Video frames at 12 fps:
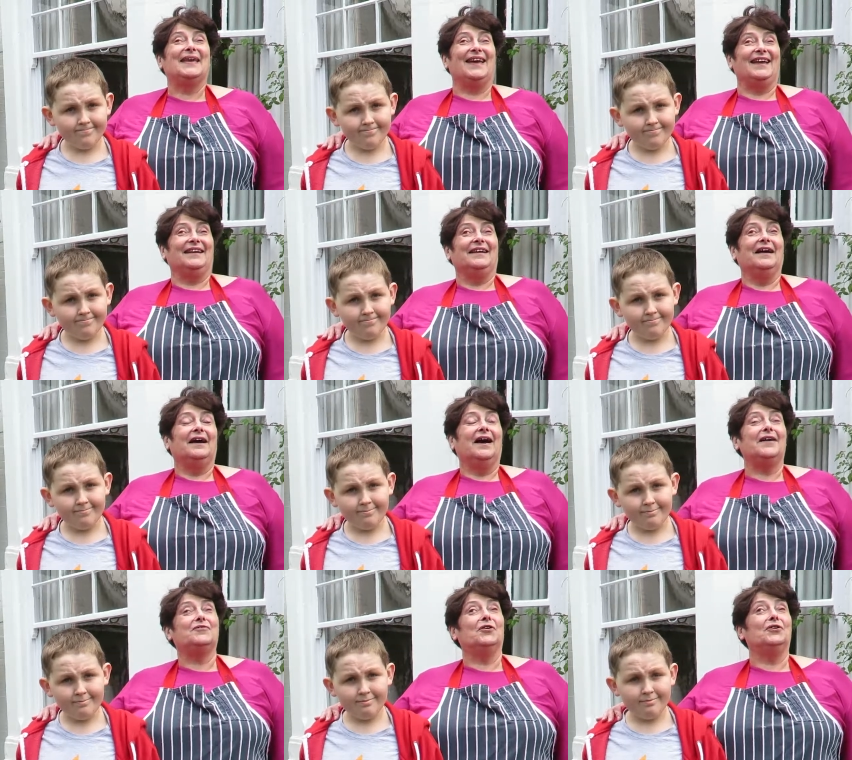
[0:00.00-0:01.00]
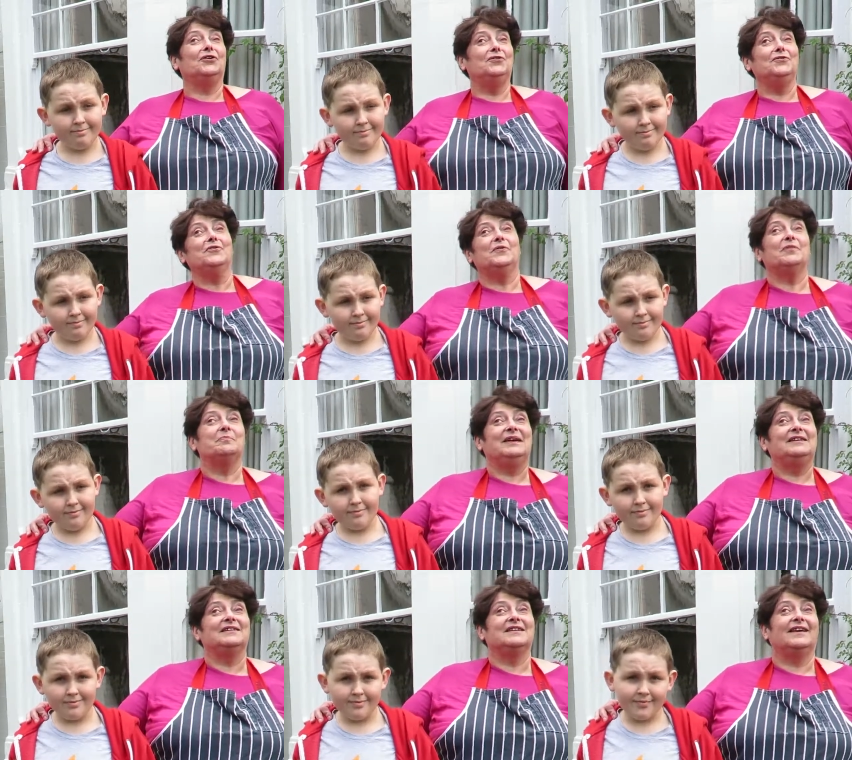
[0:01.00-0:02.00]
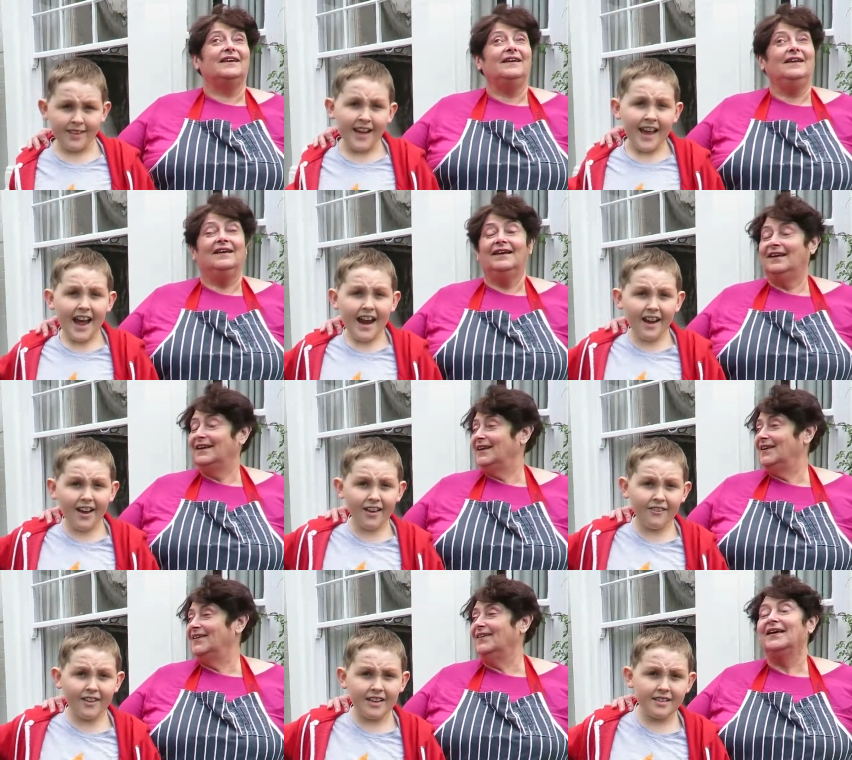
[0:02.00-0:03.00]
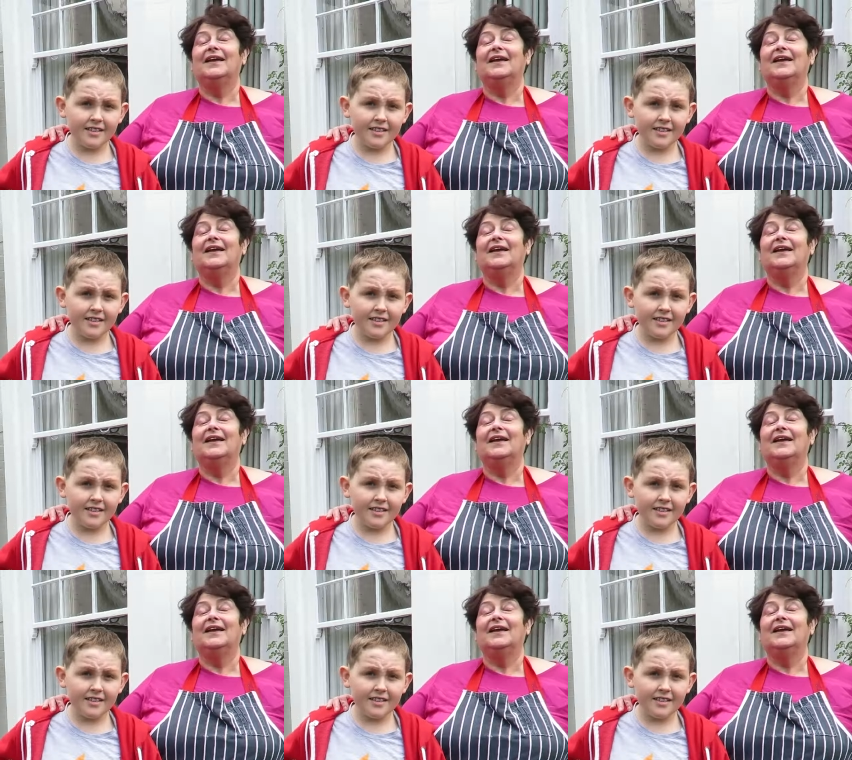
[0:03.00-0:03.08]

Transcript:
Speaker 1: again. I've got Luke with me today. Hello.